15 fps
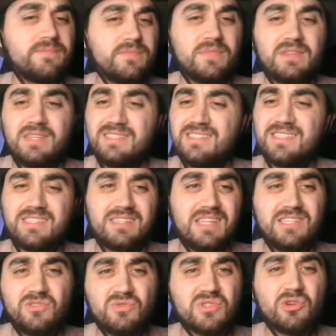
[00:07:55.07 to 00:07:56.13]

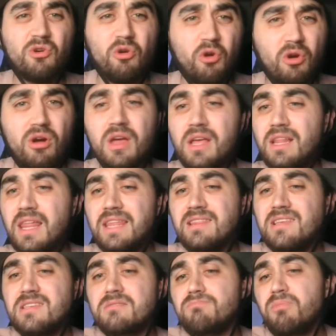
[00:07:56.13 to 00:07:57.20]

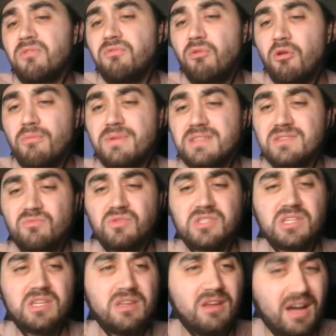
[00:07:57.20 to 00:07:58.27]
This performance was
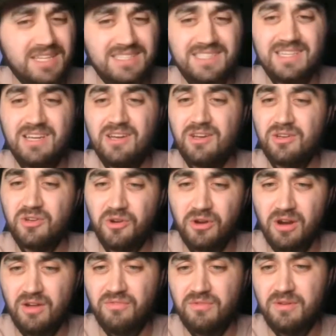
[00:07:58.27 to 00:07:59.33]
not good
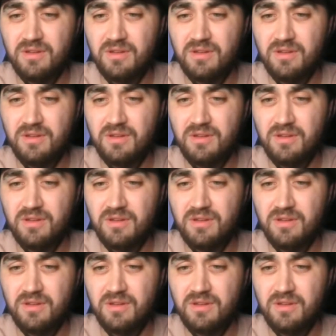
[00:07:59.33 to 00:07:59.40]
enough.